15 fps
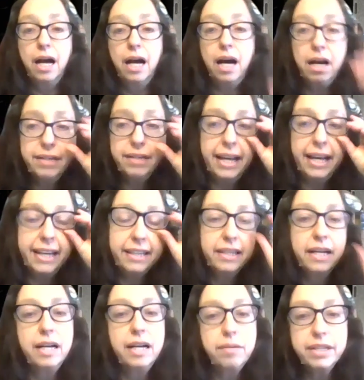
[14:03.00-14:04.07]
Okay,
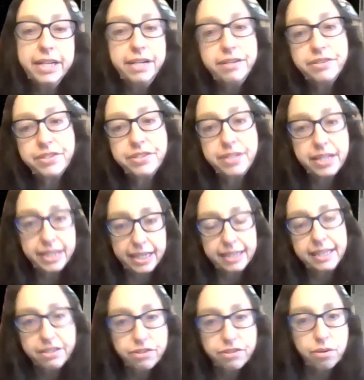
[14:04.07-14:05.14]
well, here's the thing.
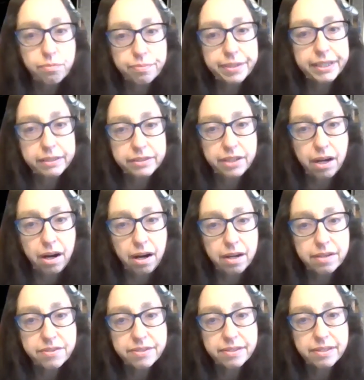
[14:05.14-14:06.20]
These are real
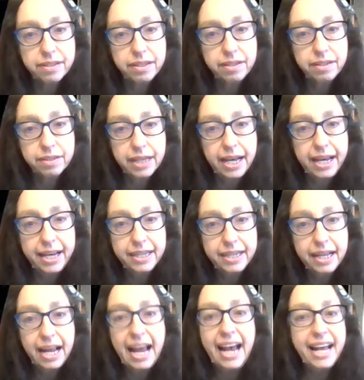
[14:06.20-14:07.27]
dogs, okay?
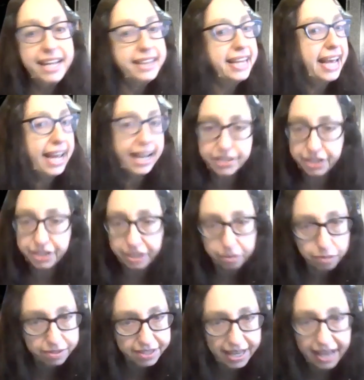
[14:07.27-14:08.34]
And the acting
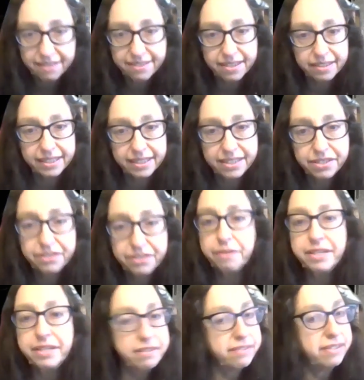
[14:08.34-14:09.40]
was excellent. So
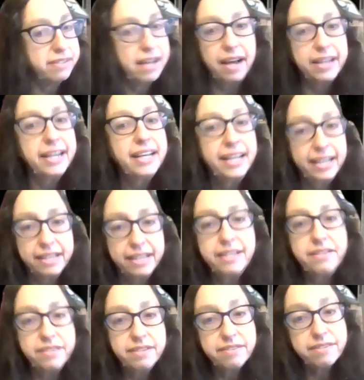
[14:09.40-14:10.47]
this is
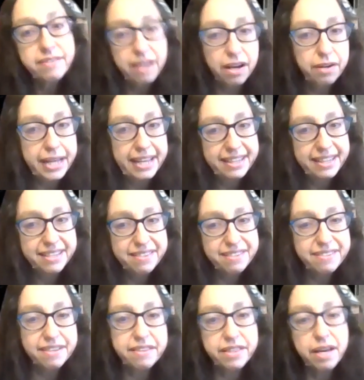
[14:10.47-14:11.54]

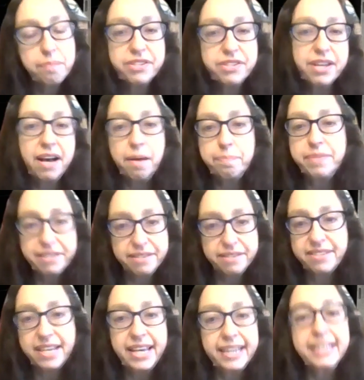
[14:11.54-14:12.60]
a thumbs up. This
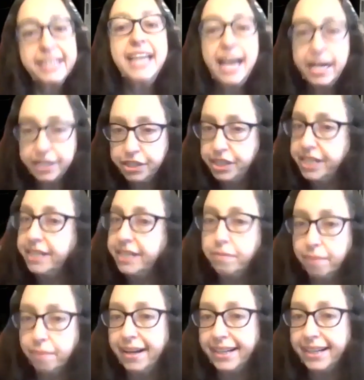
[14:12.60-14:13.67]
is saying, yeah, you did
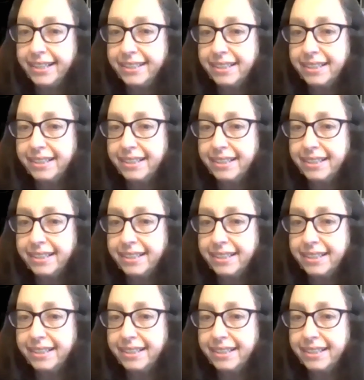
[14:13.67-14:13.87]
it right.